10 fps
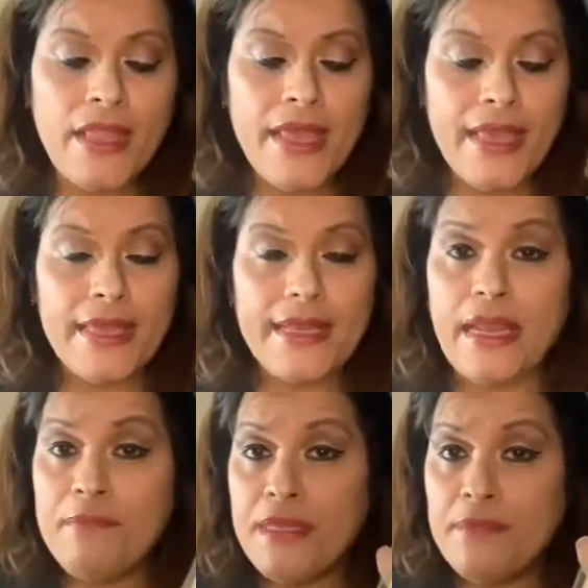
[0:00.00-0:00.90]
and I
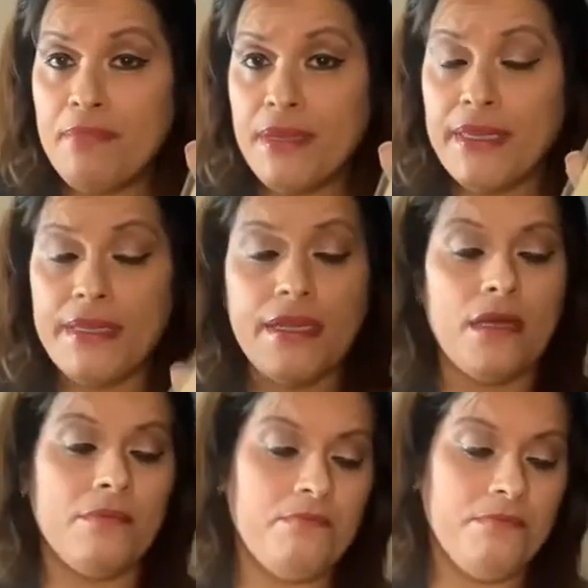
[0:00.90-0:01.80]
did pick it up.
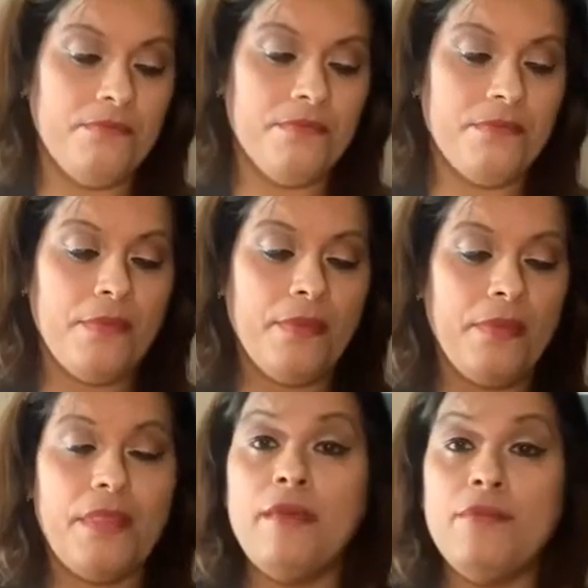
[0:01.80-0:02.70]

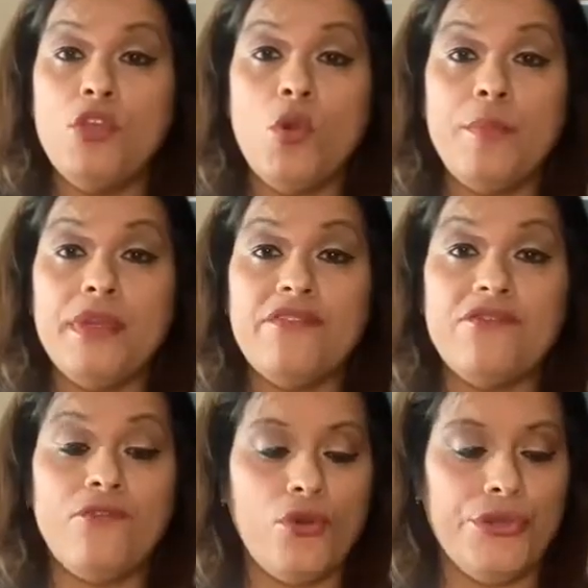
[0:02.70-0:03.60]
Let me open it
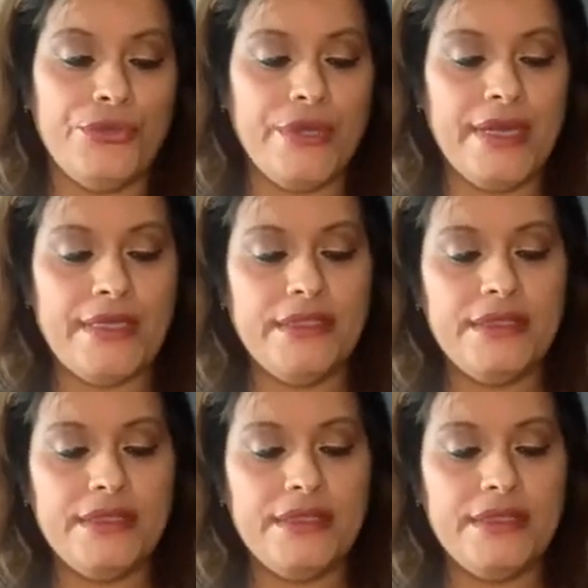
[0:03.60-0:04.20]
for you guys.